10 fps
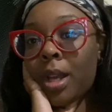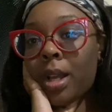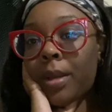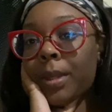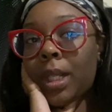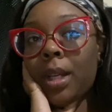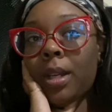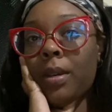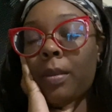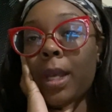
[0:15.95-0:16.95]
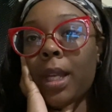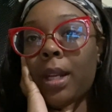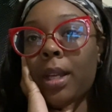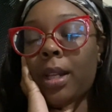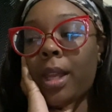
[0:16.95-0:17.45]
I'm sitting here, I'm
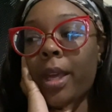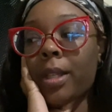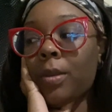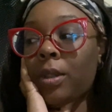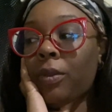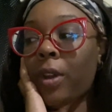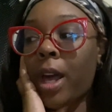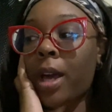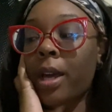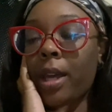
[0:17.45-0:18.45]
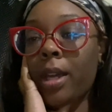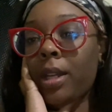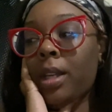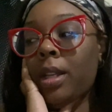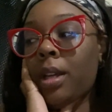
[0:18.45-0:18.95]
editing last week's vlog and
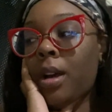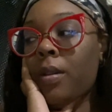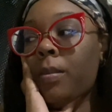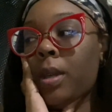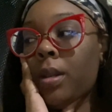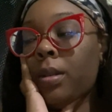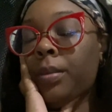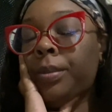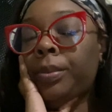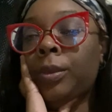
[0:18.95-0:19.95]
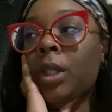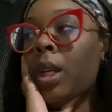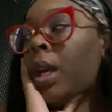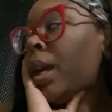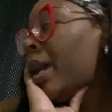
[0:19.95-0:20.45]
eating oatmeal.
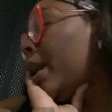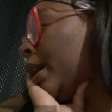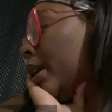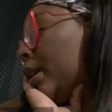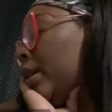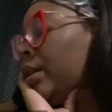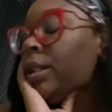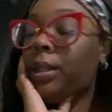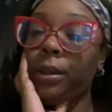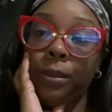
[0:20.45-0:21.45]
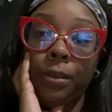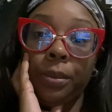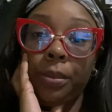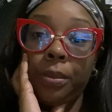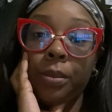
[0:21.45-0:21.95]
And
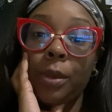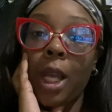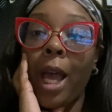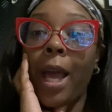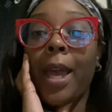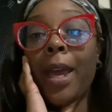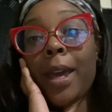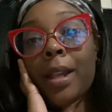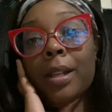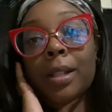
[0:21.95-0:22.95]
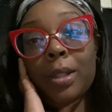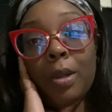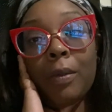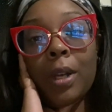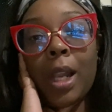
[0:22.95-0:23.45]
um, I had a
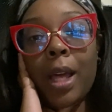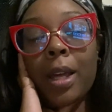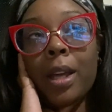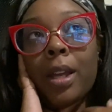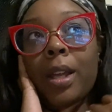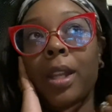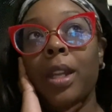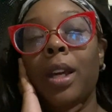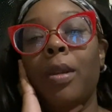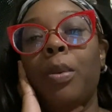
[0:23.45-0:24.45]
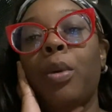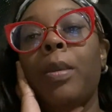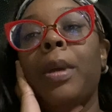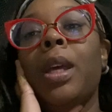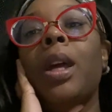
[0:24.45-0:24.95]
twelve o'clock nail
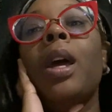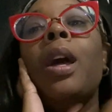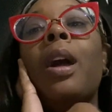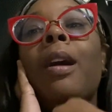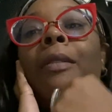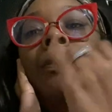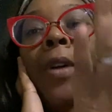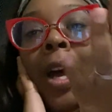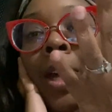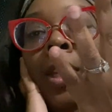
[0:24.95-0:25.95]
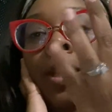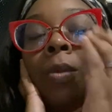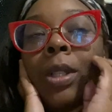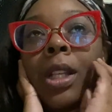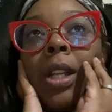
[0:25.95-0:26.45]
appointment. I finally
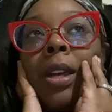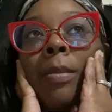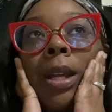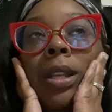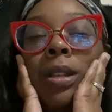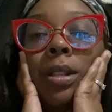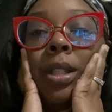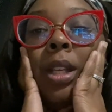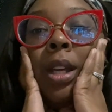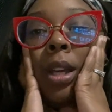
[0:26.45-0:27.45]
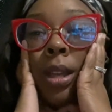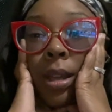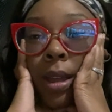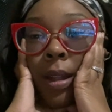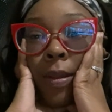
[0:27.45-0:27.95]
was going to get my nails
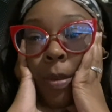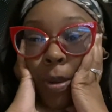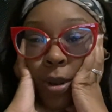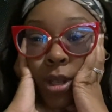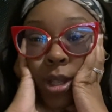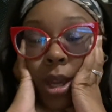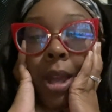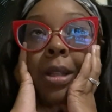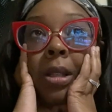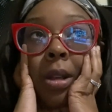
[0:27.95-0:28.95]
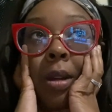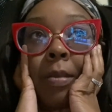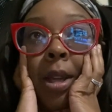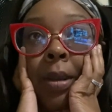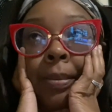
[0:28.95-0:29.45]
done and the person canceled on me.